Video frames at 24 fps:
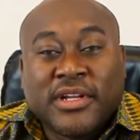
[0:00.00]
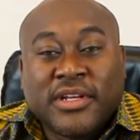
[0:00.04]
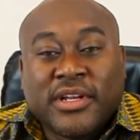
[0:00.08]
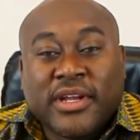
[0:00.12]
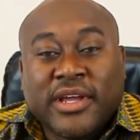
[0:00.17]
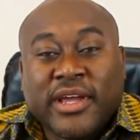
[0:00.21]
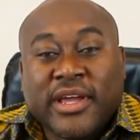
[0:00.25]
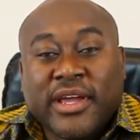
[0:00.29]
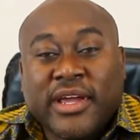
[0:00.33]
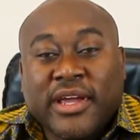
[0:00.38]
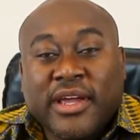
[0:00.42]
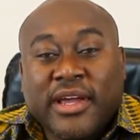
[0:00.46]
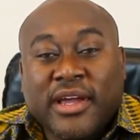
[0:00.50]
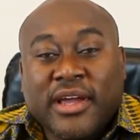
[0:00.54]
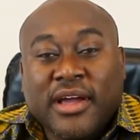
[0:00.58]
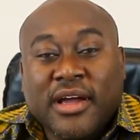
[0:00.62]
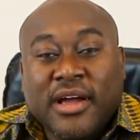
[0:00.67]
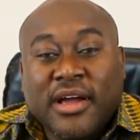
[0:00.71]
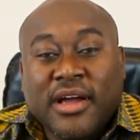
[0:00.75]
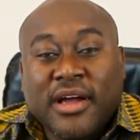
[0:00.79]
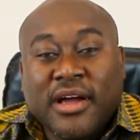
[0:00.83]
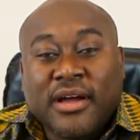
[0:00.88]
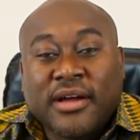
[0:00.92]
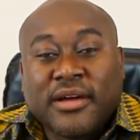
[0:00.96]
the
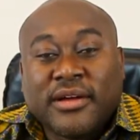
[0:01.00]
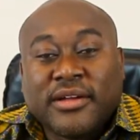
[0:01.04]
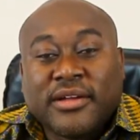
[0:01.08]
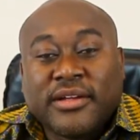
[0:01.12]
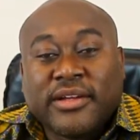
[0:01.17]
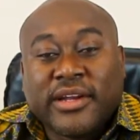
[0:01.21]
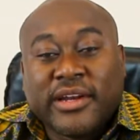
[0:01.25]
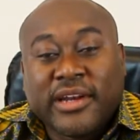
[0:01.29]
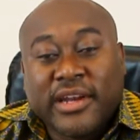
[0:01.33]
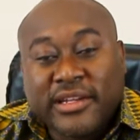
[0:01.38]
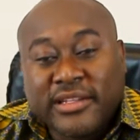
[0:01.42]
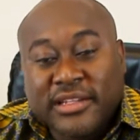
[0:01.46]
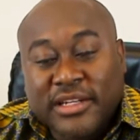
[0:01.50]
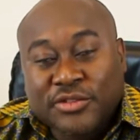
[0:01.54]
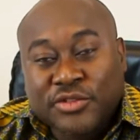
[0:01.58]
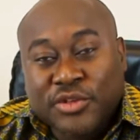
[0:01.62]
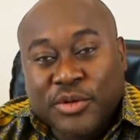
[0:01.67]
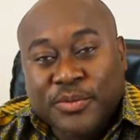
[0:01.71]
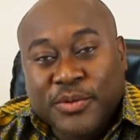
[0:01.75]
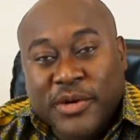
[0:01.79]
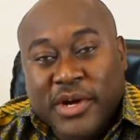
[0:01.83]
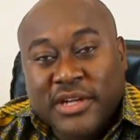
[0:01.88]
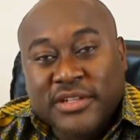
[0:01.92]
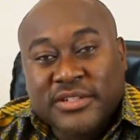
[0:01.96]
uh, neglected
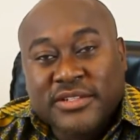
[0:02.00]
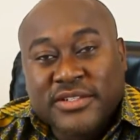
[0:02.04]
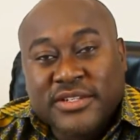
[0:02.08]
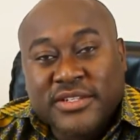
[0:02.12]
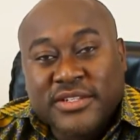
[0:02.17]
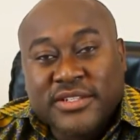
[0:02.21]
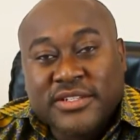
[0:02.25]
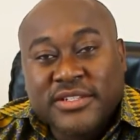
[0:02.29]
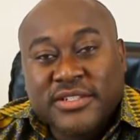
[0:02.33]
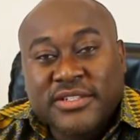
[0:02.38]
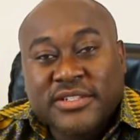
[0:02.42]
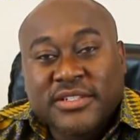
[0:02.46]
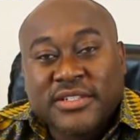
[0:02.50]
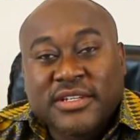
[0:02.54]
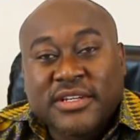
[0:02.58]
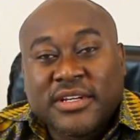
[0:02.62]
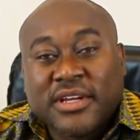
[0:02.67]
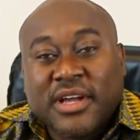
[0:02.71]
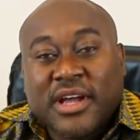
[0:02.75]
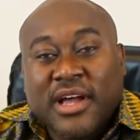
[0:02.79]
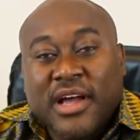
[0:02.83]
tropical diseases